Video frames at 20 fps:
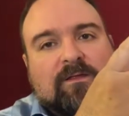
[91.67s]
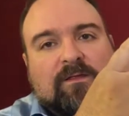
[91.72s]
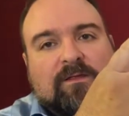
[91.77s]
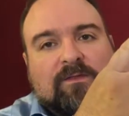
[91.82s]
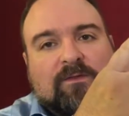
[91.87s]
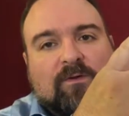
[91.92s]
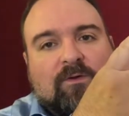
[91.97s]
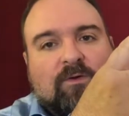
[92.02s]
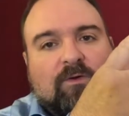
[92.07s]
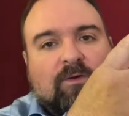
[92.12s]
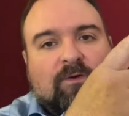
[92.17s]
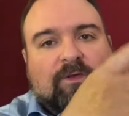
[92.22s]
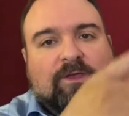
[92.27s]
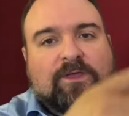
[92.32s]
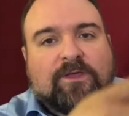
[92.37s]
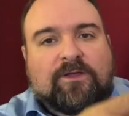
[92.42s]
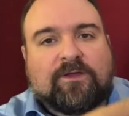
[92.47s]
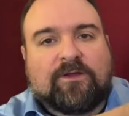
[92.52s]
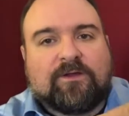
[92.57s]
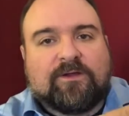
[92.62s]
the hole
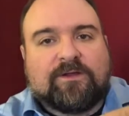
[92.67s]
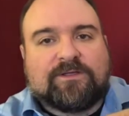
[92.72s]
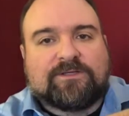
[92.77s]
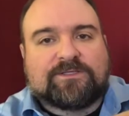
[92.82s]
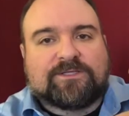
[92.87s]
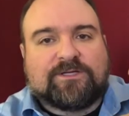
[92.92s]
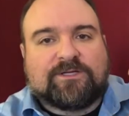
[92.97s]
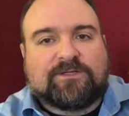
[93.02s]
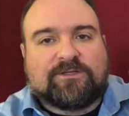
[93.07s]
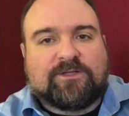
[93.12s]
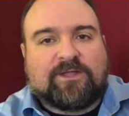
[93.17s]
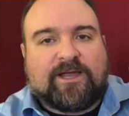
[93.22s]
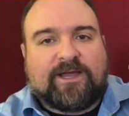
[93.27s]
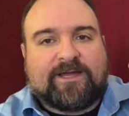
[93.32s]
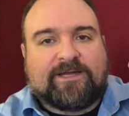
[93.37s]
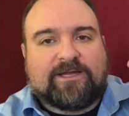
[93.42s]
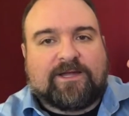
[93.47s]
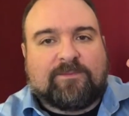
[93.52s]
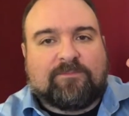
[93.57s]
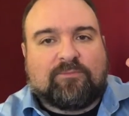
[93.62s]
here is going to
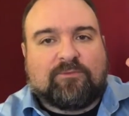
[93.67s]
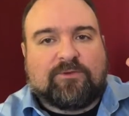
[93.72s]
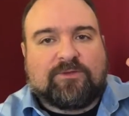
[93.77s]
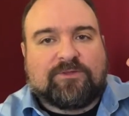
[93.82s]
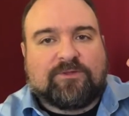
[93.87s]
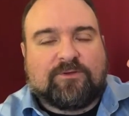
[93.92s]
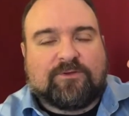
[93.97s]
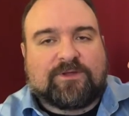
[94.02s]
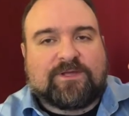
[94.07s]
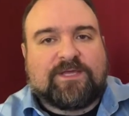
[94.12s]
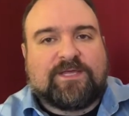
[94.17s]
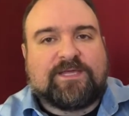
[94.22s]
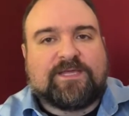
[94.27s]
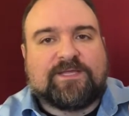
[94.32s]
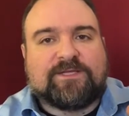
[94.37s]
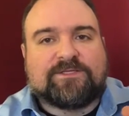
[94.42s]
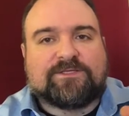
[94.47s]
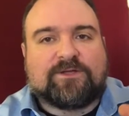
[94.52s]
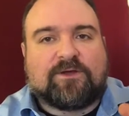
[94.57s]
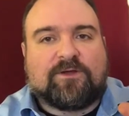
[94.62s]
line up with your
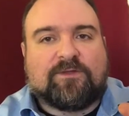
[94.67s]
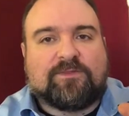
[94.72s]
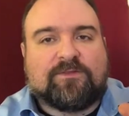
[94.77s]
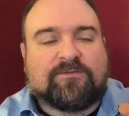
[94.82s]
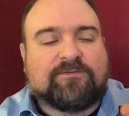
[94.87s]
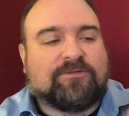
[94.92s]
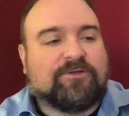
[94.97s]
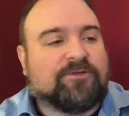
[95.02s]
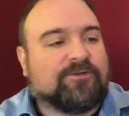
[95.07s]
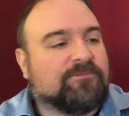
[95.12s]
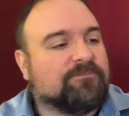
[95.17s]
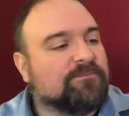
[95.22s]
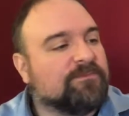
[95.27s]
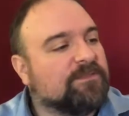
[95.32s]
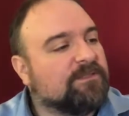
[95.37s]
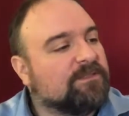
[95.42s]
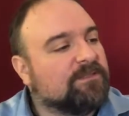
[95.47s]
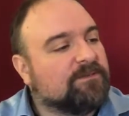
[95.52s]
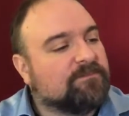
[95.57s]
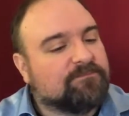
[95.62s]
keys on the flute,
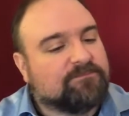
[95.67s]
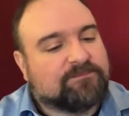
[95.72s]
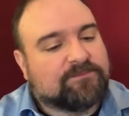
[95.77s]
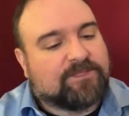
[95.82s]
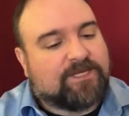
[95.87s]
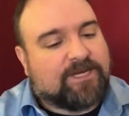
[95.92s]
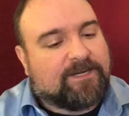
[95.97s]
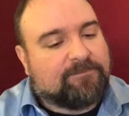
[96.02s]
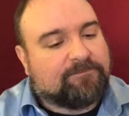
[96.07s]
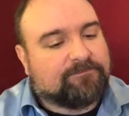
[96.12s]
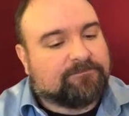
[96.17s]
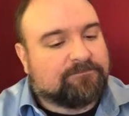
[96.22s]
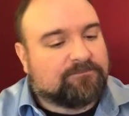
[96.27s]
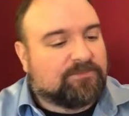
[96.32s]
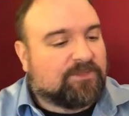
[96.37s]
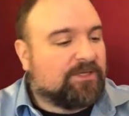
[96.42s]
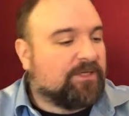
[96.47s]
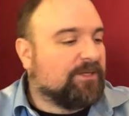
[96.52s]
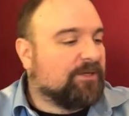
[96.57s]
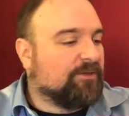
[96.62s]
okay?
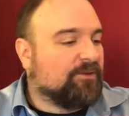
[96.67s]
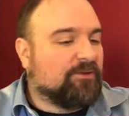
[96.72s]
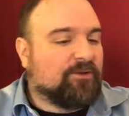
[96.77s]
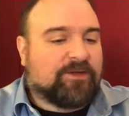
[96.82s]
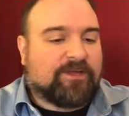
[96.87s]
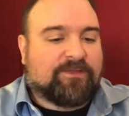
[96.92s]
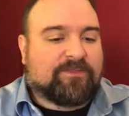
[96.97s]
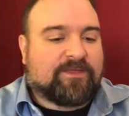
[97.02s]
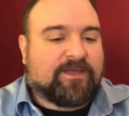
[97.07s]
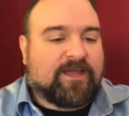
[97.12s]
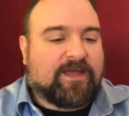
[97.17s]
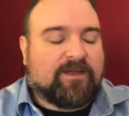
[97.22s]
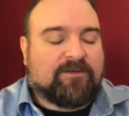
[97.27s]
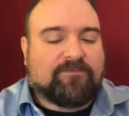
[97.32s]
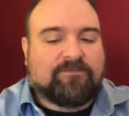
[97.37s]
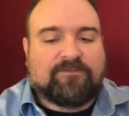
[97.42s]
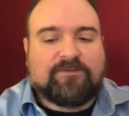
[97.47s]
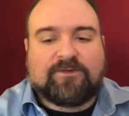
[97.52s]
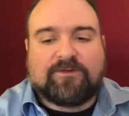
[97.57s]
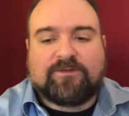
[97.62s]
I'm going to look at that
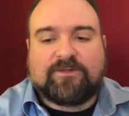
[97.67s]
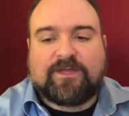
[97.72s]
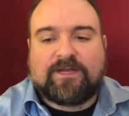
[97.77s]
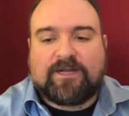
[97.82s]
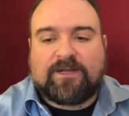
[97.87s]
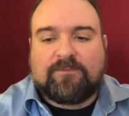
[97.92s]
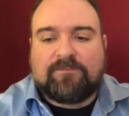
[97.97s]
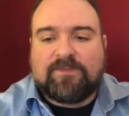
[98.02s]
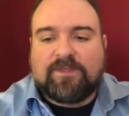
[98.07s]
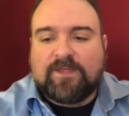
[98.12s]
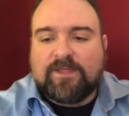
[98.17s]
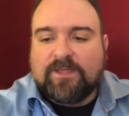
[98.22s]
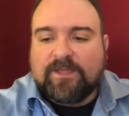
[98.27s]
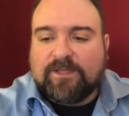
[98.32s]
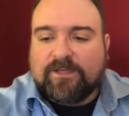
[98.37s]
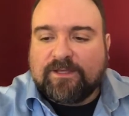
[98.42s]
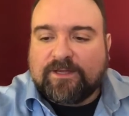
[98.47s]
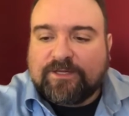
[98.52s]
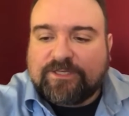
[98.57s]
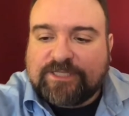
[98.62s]
and figure that out.
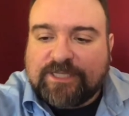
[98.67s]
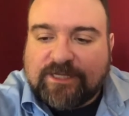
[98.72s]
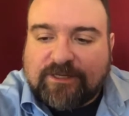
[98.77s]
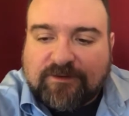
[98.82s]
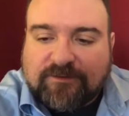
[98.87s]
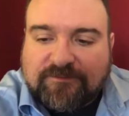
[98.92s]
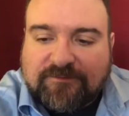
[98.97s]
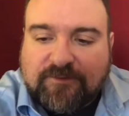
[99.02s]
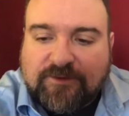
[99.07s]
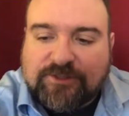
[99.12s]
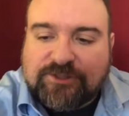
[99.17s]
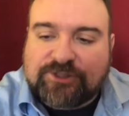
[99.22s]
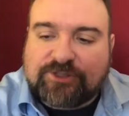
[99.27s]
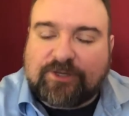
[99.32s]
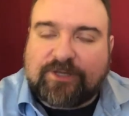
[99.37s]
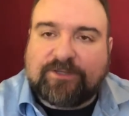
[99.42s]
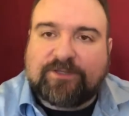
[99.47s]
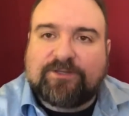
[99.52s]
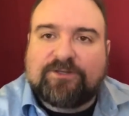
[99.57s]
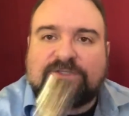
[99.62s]
And you take your foot
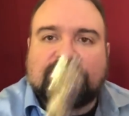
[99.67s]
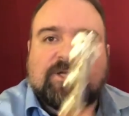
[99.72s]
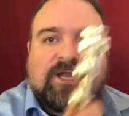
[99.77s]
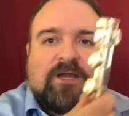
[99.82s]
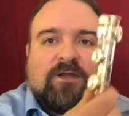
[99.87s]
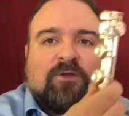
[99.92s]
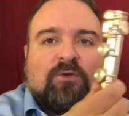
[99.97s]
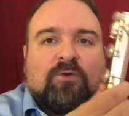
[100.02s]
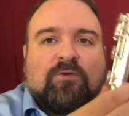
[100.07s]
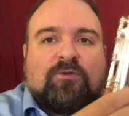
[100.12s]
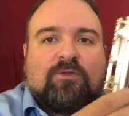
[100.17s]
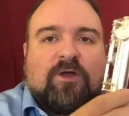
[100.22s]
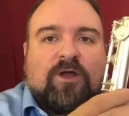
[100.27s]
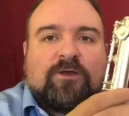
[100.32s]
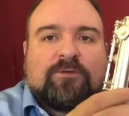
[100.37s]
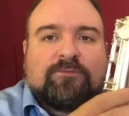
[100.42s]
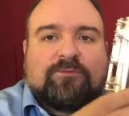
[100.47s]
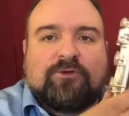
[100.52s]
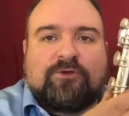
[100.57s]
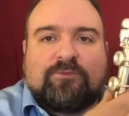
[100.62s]
joint, and there's not a whole lot
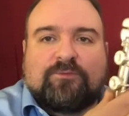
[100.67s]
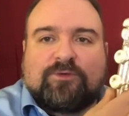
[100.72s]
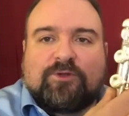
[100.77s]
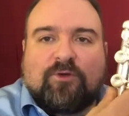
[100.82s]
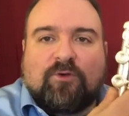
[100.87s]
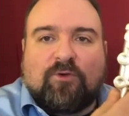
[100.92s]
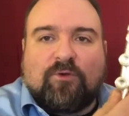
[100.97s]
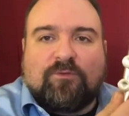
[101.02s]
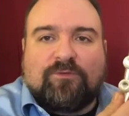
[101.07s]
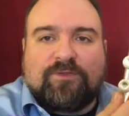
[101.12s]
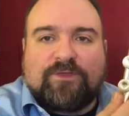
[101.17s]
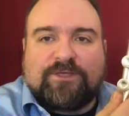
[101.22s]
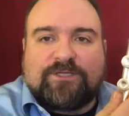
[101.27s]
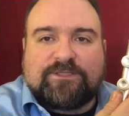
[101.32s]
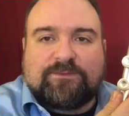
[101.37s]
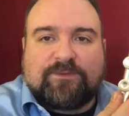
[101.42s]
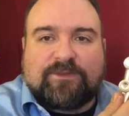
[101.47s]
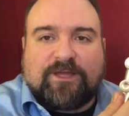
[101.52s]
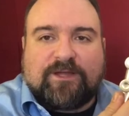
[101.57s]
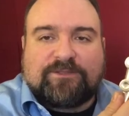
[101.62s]
of room to hold
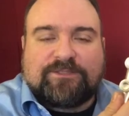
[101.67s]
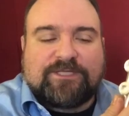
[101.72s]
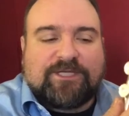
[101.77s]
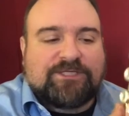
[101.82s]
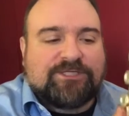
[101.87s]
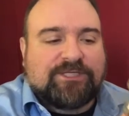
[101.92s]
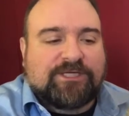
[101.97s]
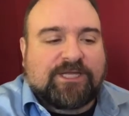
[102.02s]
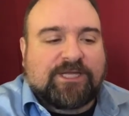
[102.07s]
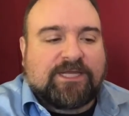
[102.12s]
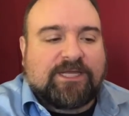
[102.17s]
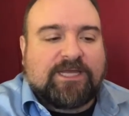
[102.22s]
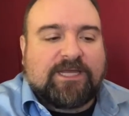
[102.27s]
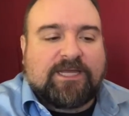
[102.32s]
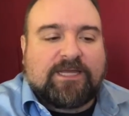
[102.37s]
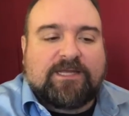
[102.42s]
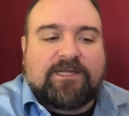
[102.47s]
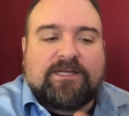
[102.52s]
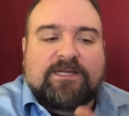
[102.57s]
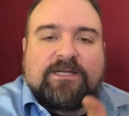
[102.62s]
this without touching a
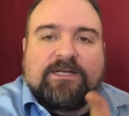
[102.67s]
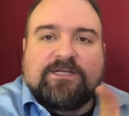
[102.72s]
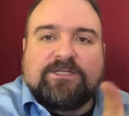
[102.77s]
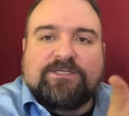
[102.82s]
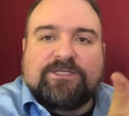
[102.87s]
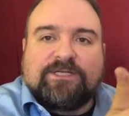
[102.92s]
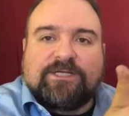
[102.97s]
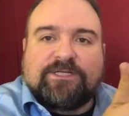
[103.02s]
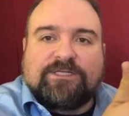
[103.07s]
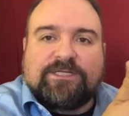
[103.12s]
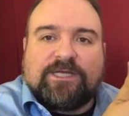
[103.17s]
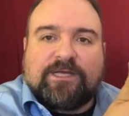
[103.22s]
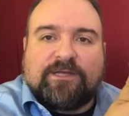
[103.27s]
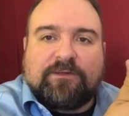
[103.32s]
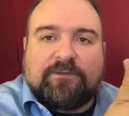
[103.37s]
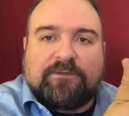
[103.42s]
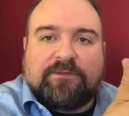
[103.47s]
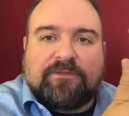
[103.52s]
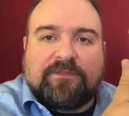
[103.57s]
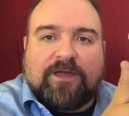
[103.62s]
key. So you can take
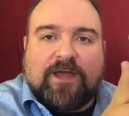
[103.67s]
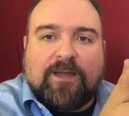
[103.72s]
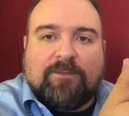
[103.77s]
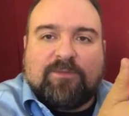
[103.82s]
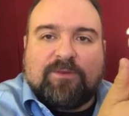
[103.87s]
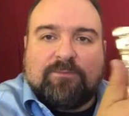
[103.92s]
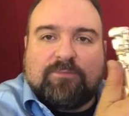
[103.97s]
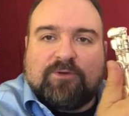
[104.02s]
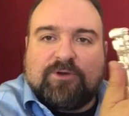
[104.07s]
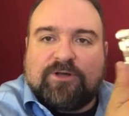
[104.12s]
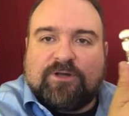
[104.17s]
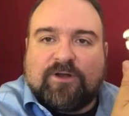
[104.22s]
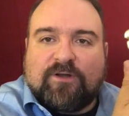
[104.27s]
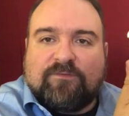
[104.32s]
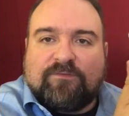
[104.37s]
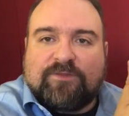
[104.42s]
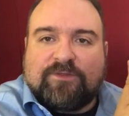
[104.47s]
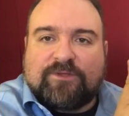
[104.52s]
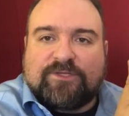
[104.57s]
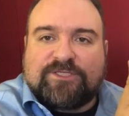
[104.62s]
your thumb and put it
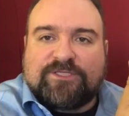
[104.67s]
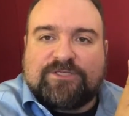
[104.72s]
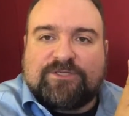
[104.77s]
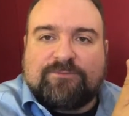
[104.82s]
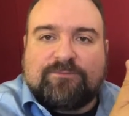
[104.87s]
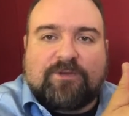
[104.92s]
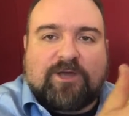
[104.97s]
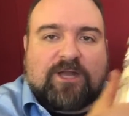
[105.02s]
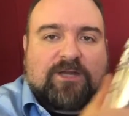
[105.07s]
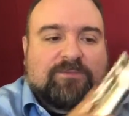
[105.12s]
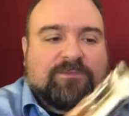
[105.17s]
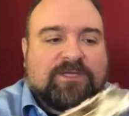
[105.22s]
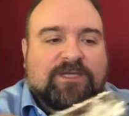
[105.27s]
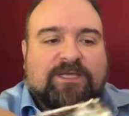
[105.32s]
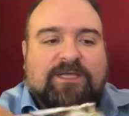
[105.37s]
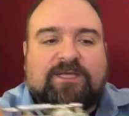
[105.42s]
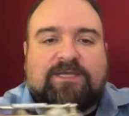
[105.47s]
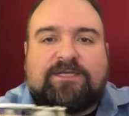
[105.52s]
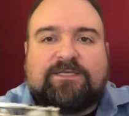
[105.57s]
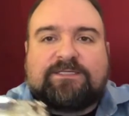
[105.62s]
over those 2 bottom
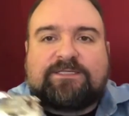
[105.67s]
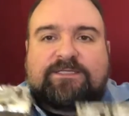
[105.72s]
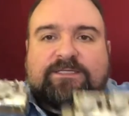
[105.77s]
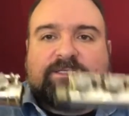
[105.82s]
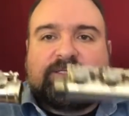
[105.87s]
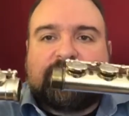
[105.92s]
keys,